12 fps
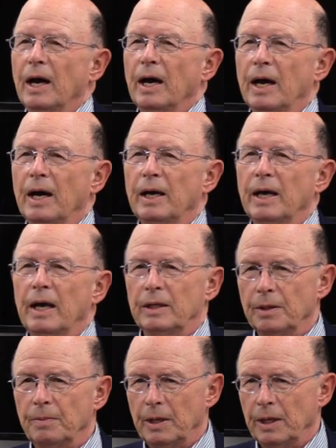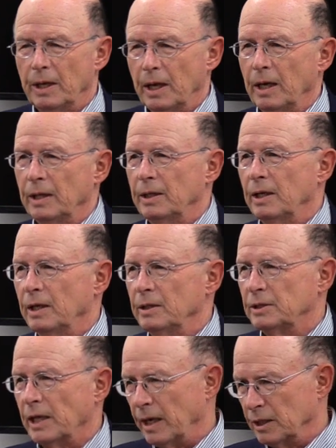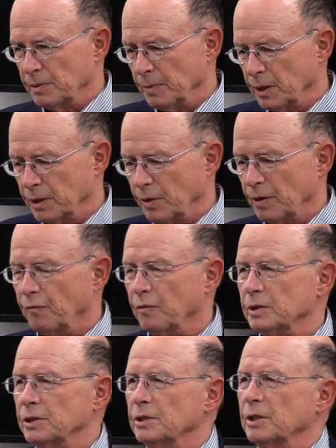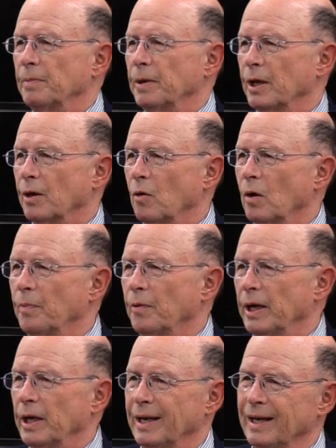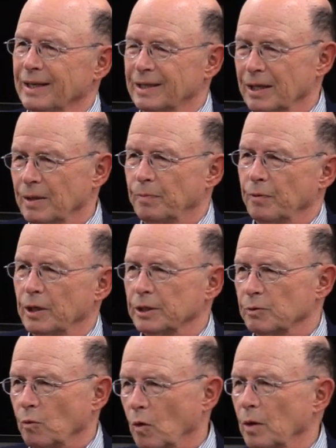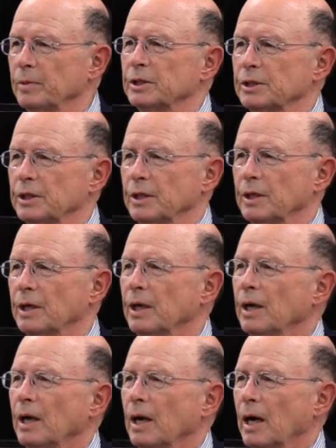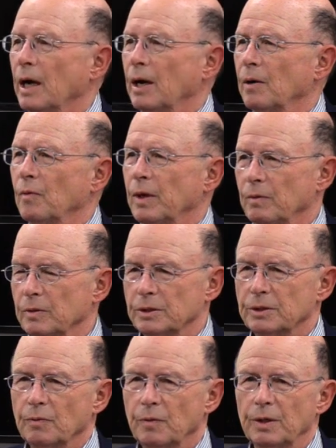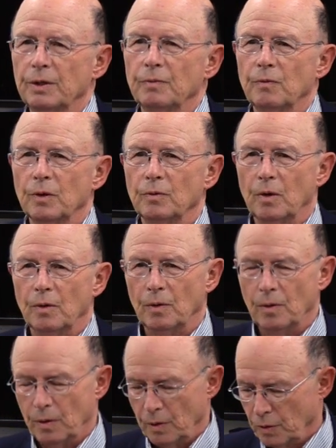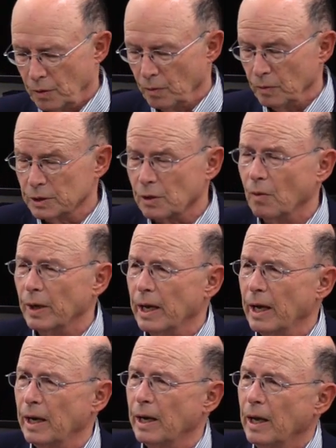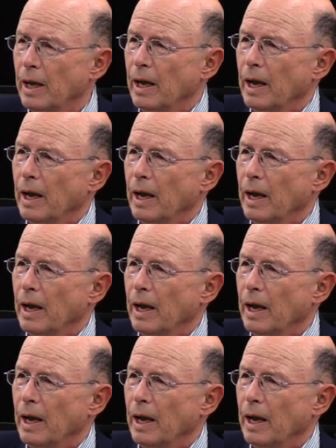Uh, and the, uh, uh, the, Zionist military forces have been incorporated into the British war machine uh, when it was when World War II was going on.